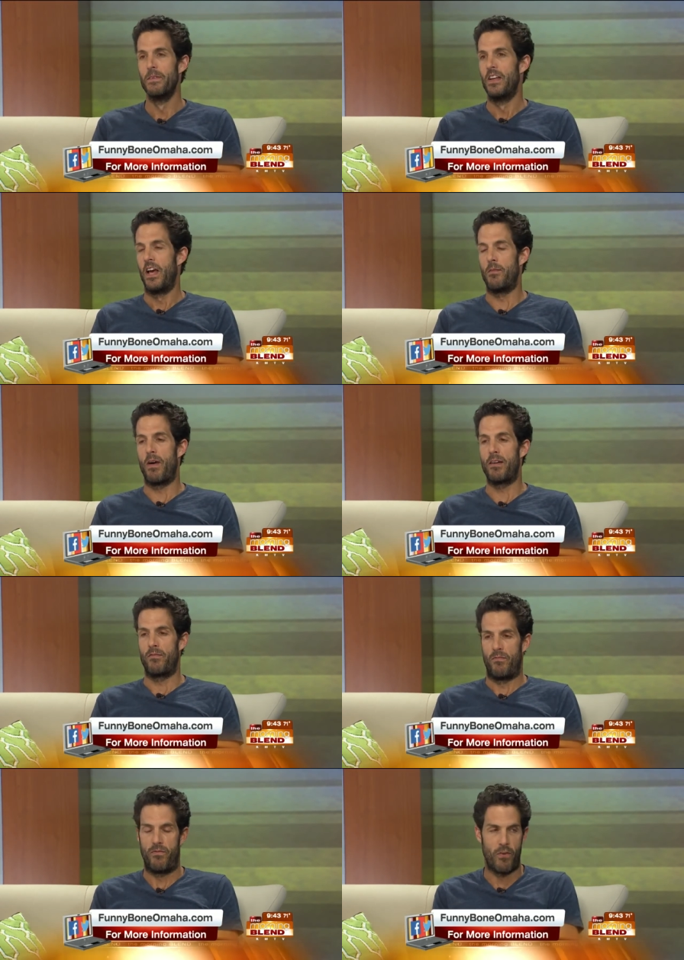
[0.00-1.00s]
And my
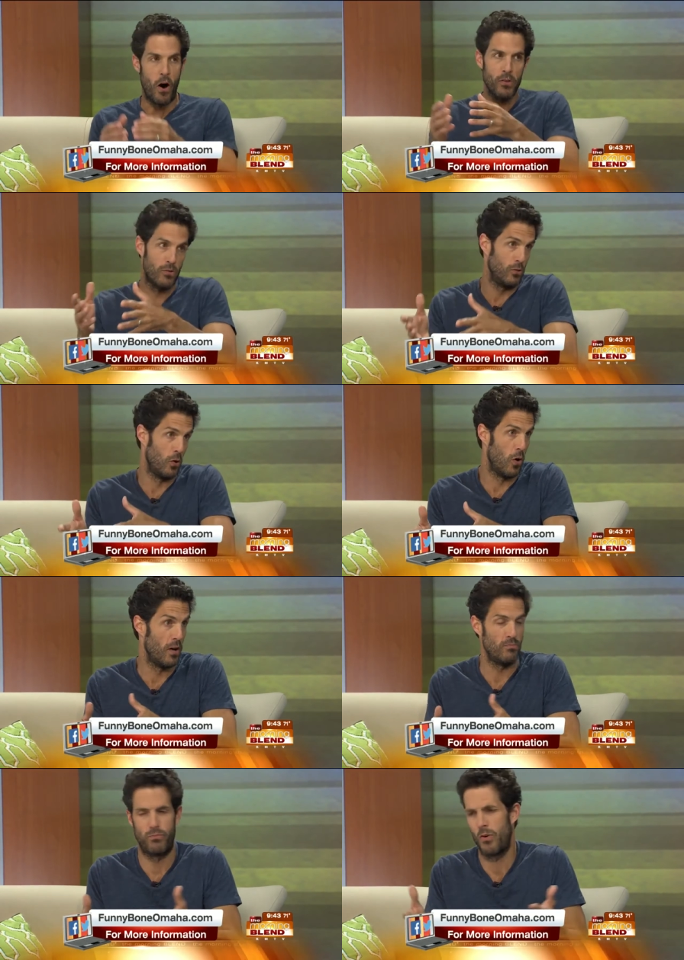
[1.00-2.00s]
father-in-law
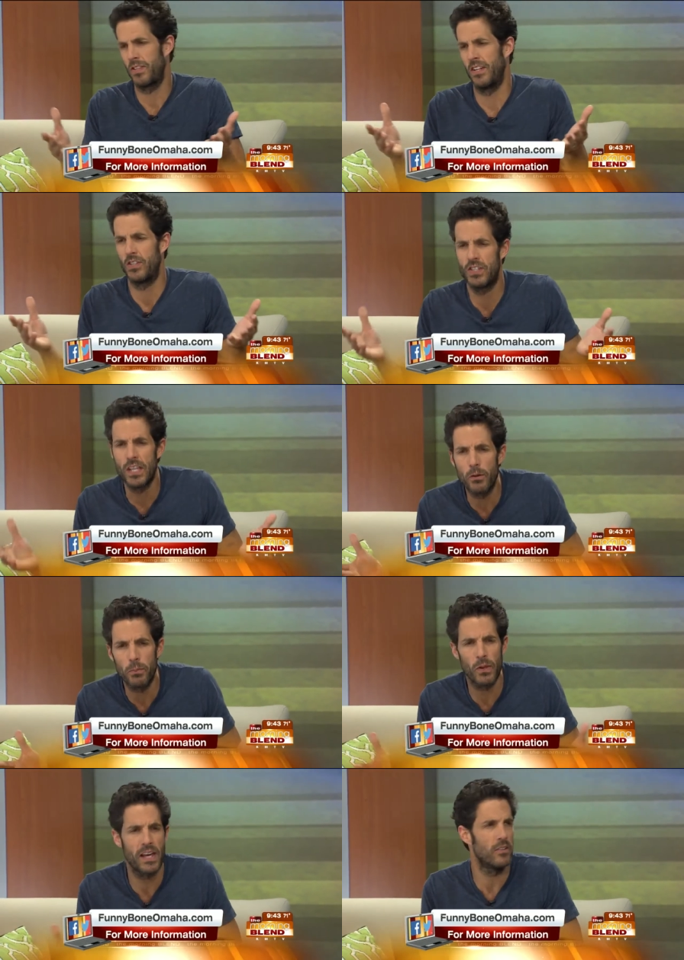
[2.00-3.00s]
worked at a steel
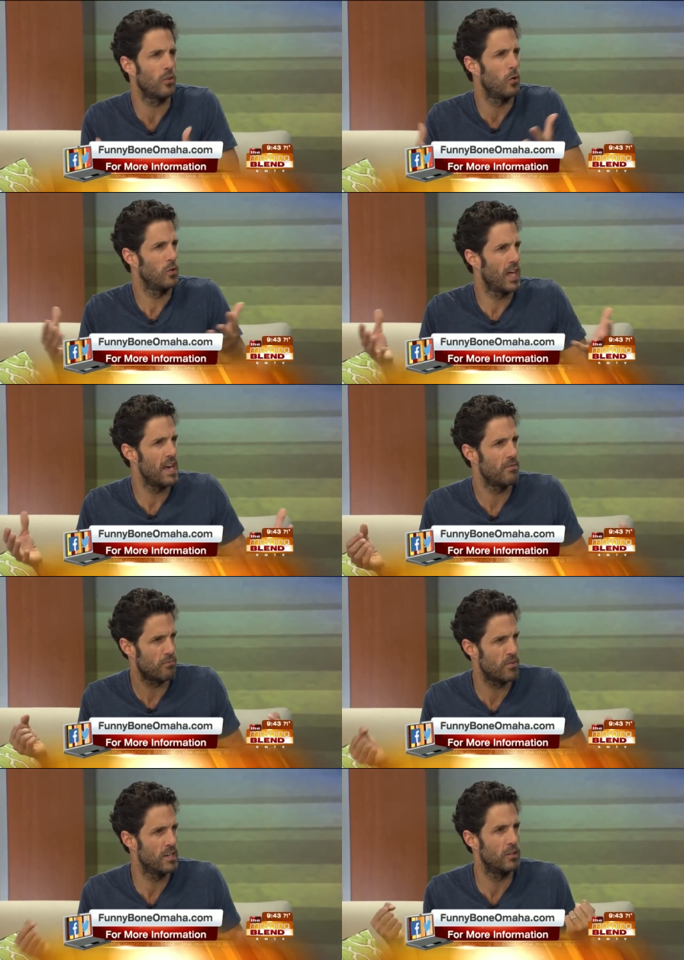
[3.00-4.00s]
plant his whole life,
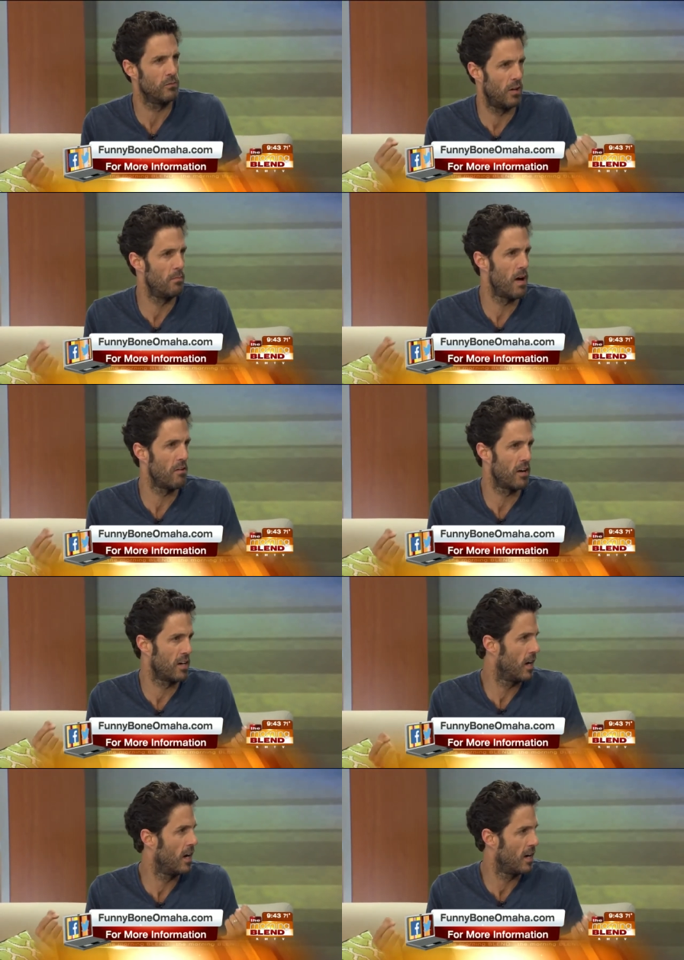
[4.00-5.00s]
real
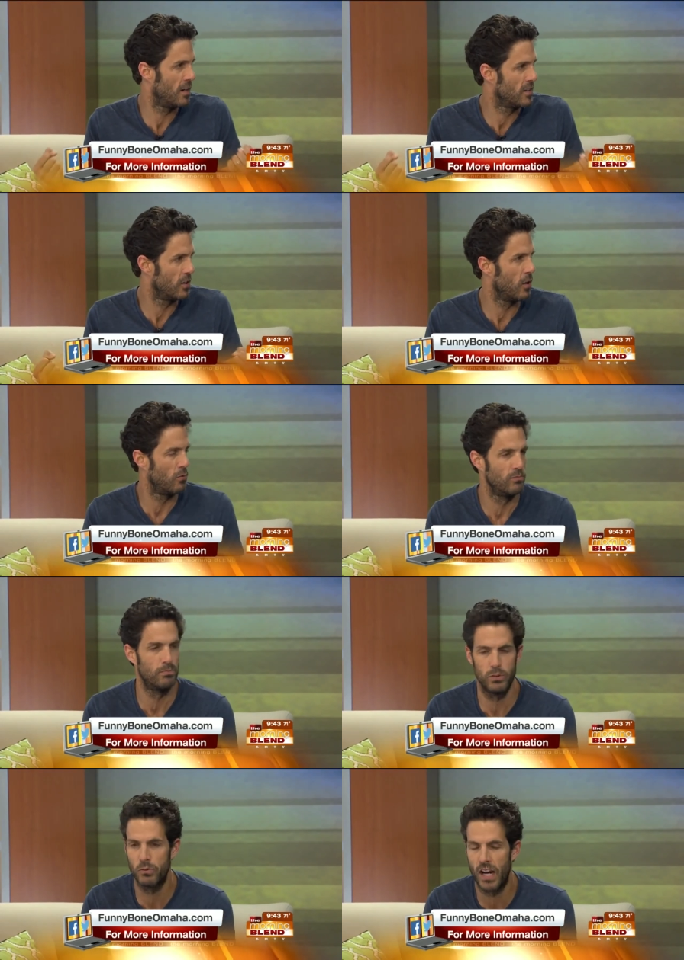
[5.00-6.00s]
America, you yeah. know,
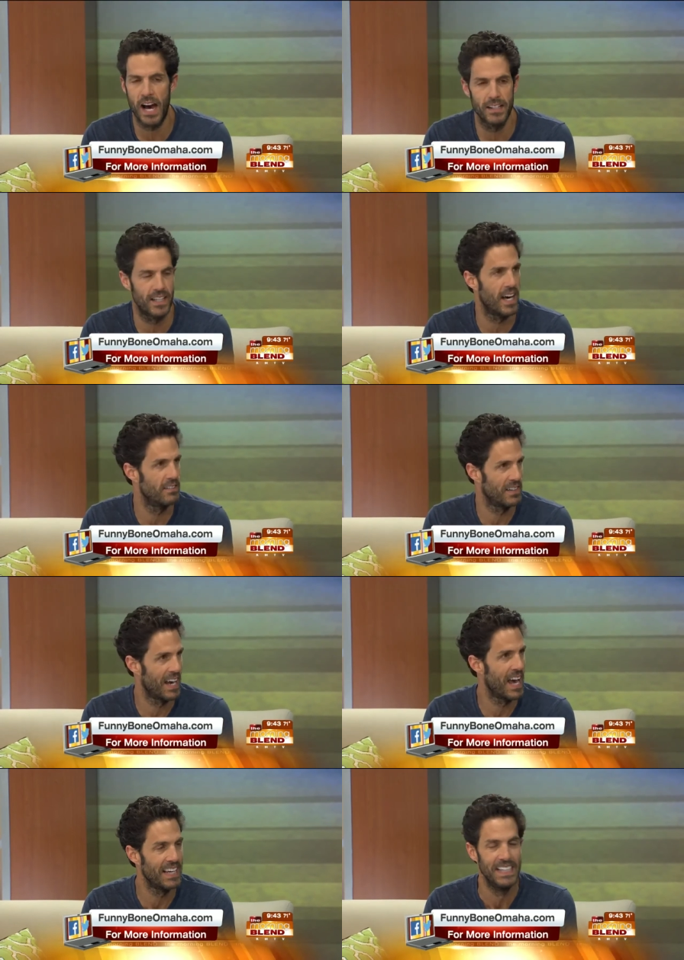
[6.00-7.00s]
blue collar kind of a
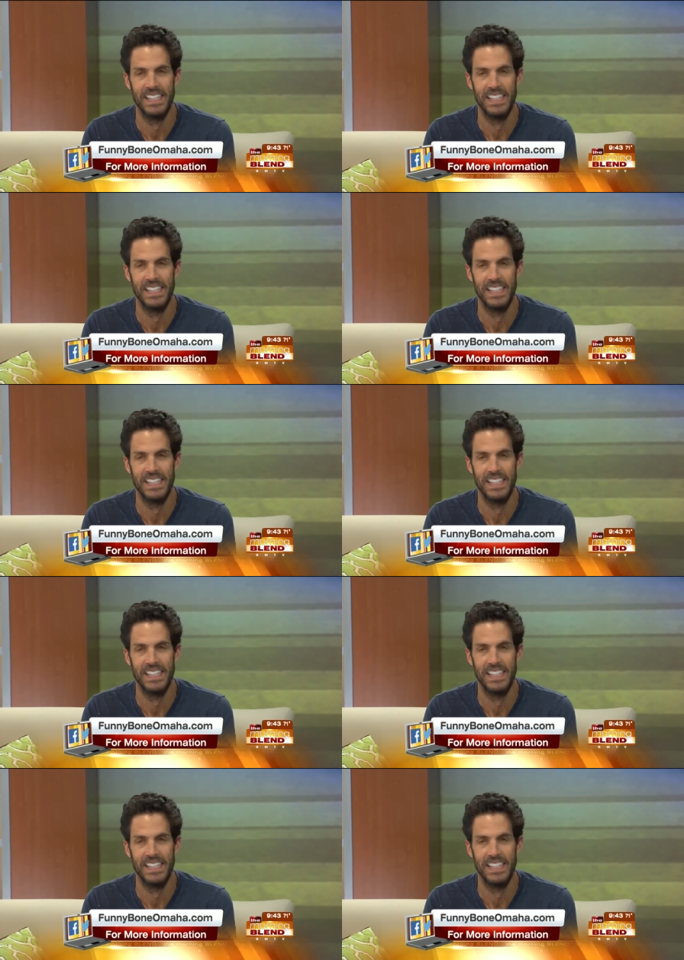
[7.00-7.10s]
guy.